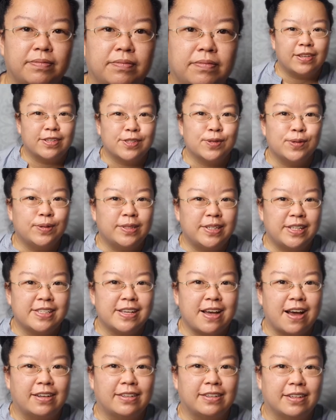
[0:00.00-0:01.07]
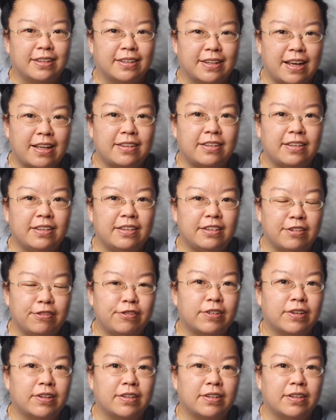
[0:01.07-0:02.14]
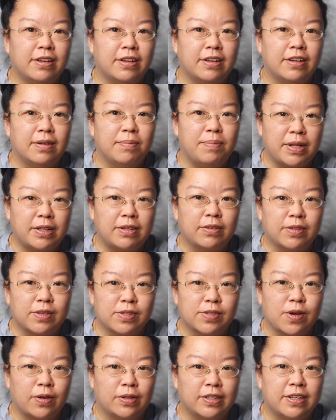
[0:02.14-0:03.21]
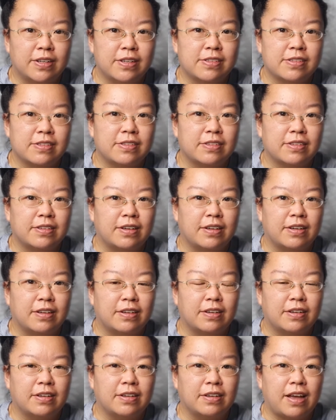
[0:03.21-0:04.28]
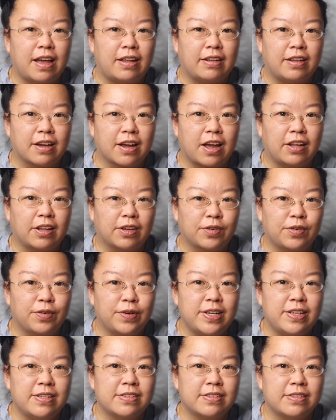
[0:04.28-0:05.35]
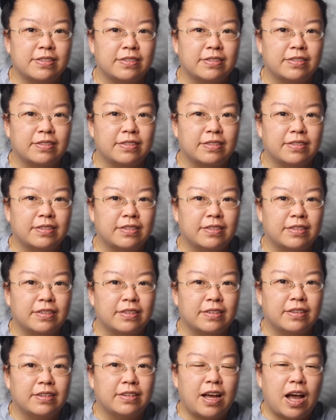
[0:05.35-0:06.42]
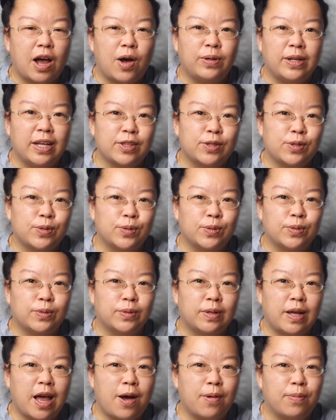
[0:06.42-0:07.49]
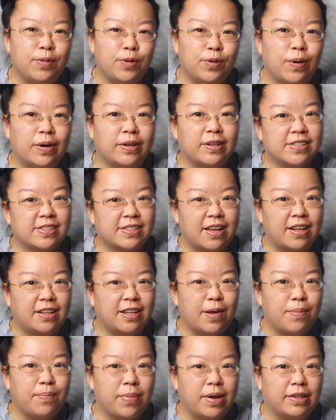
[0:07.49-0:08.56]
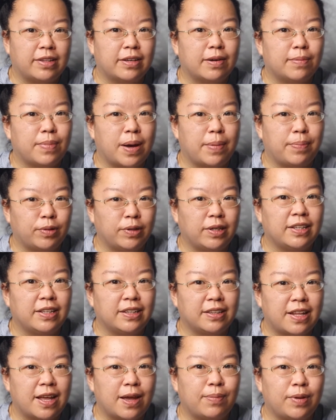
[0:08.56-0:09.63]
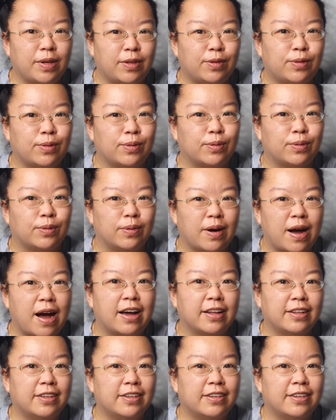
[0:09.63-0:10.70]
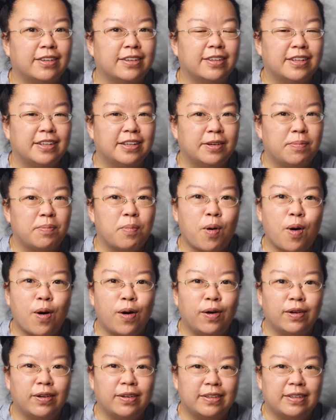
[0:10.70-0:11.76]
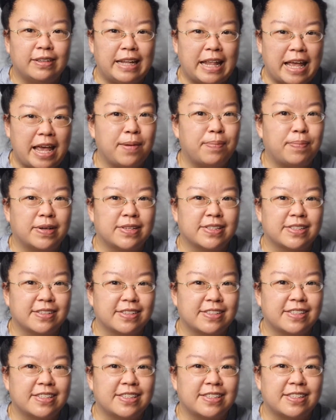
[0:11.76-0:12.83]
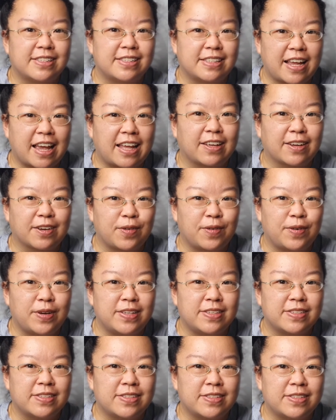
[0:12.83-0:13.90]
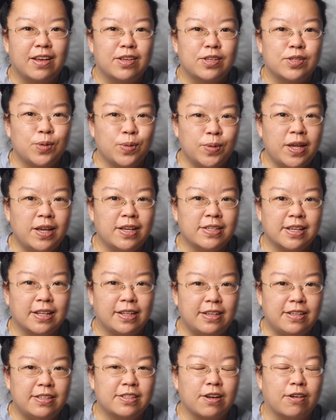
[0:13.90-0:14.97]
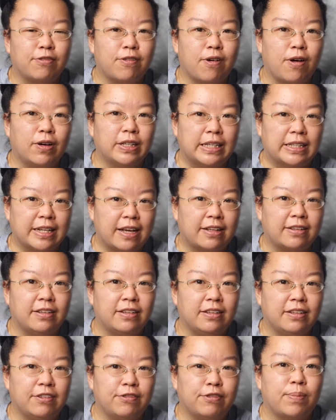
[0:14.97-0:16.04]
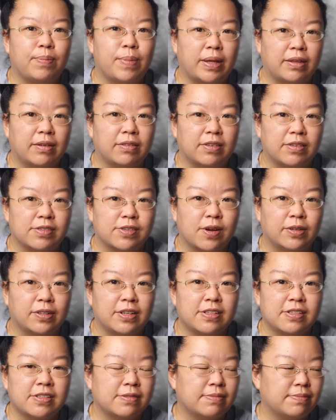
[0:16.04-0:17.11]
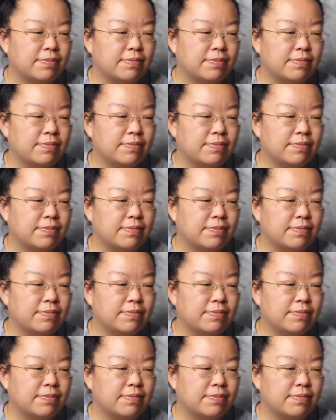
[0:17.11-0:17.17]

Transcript: So these are the 19 different mental disorders and their categories. I would like to help you understand them better by putting them into other more layperson's categories. So here's a list of all the 19 different mental disorders.